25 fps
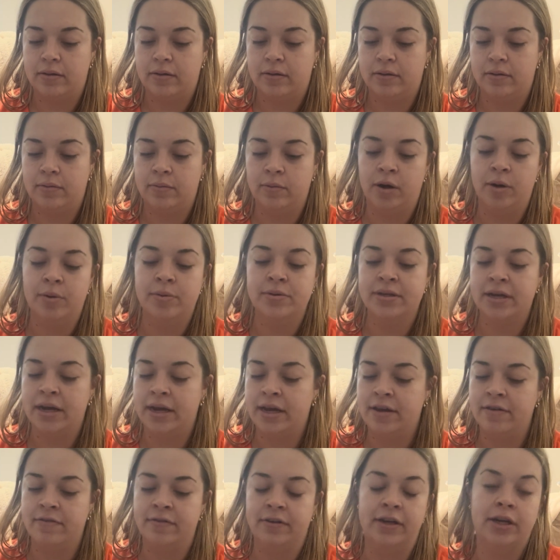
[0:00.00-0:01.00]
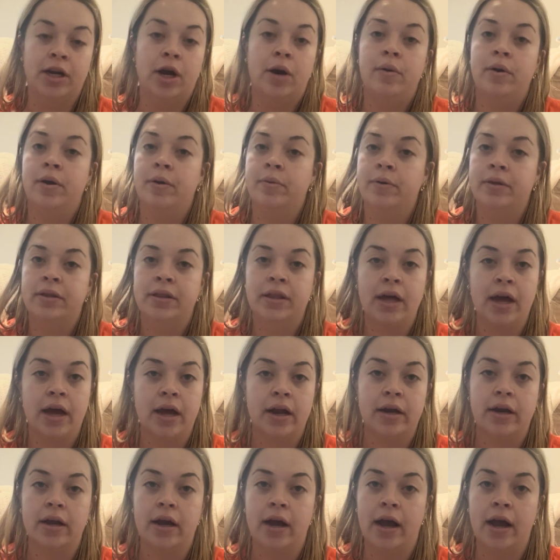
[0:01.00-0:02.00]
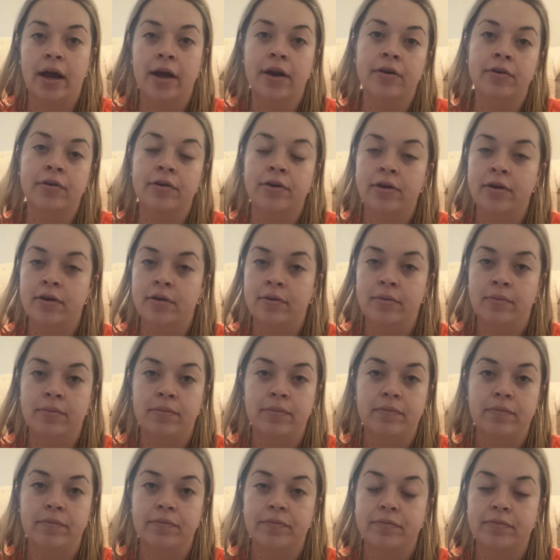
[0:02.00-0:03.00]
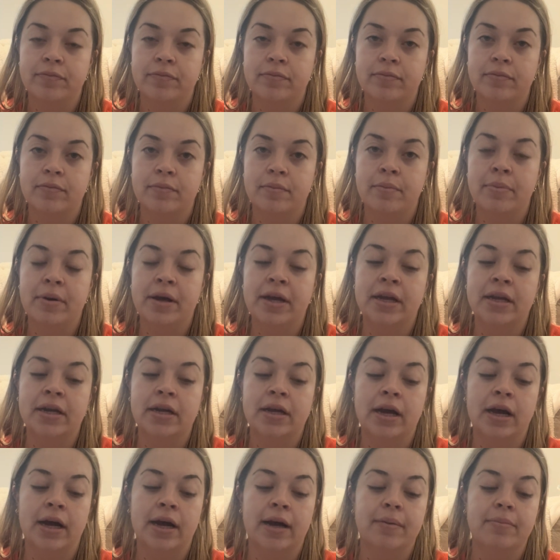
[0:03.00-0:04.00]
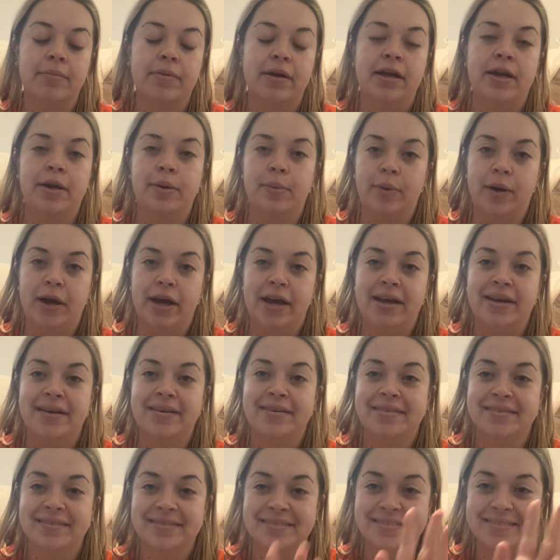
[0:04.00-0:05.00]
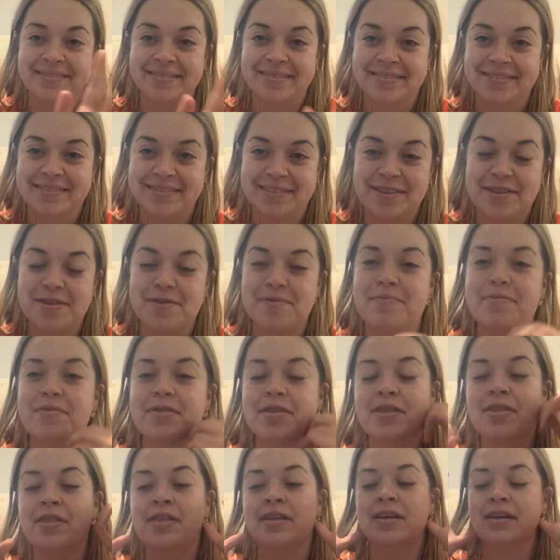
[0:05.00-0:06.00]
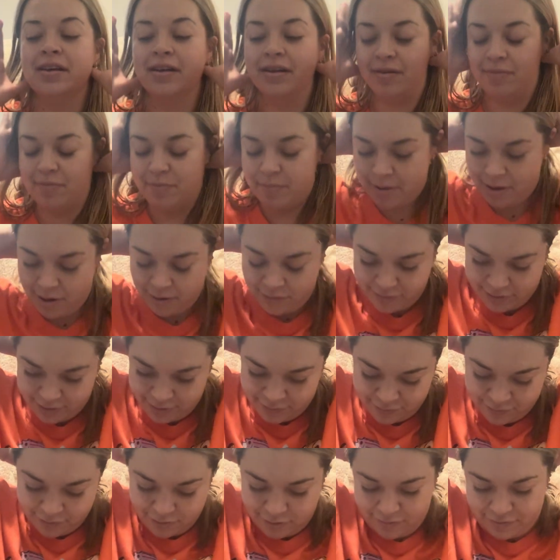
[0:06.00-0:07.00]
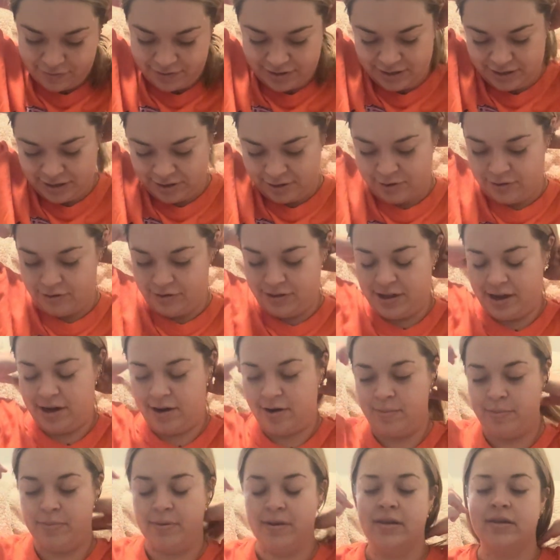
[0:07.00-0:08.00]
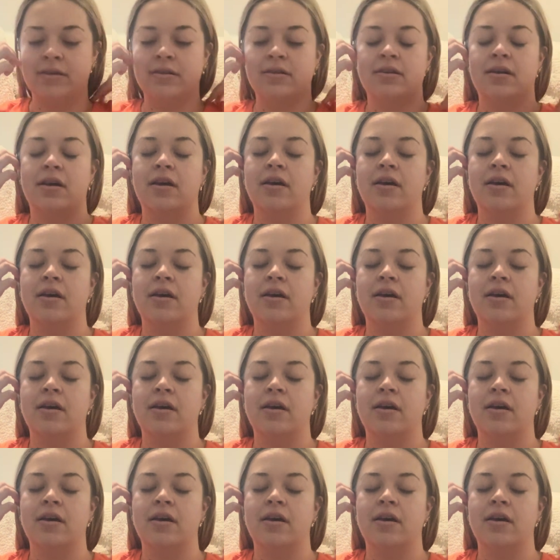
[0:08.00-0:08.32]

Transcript: where was I even going with that? I don't know. But anyway, the pelvic floor physical therapist